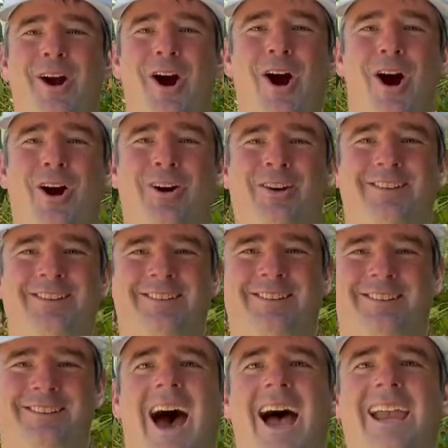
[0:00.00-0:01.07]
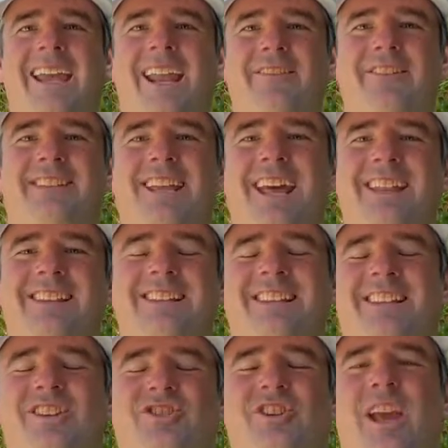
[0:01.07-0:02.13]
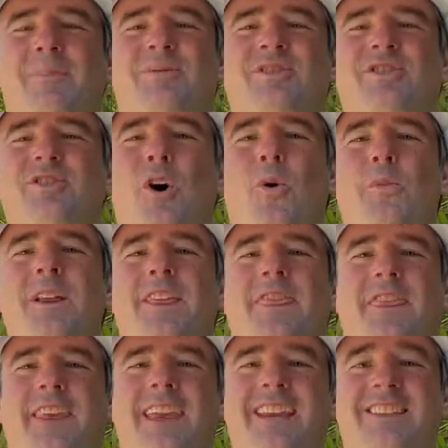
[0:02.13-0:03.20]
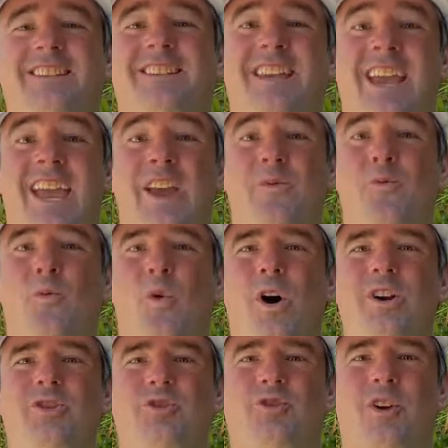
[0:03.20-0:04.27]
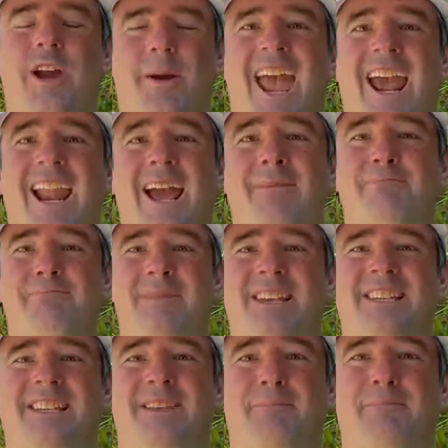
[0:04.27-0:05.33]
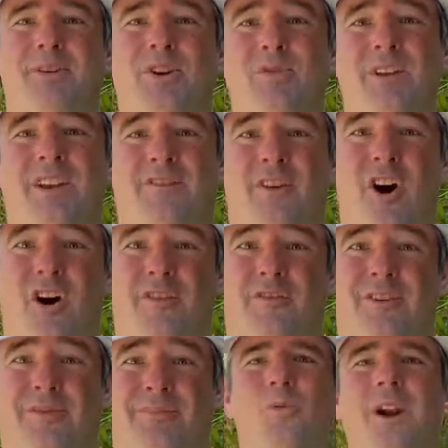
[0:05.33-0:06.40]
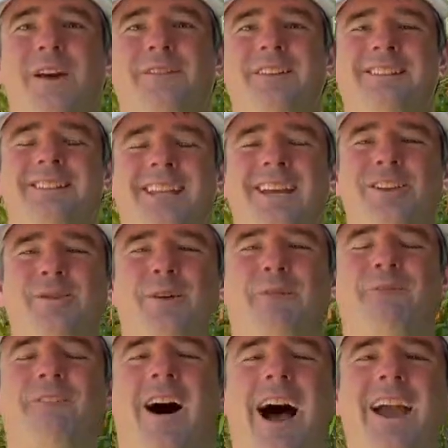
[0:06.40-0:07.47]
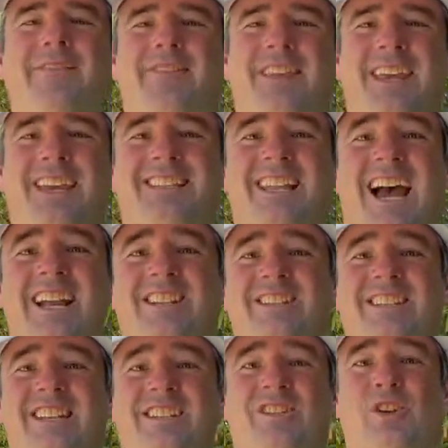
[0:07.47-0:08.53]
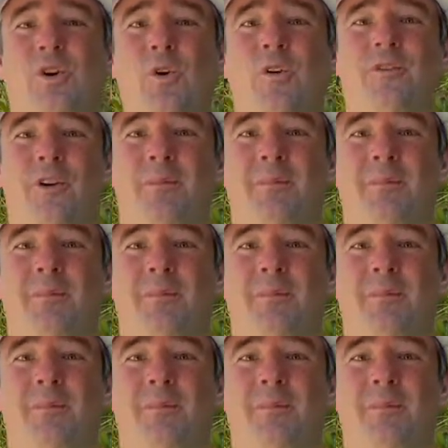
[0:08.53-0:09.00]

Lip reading: hearts? I could have a tendency to jam so many things in one trip and I miss the beauty of all of them. What if instead of doing 5 things, I just did 2 of them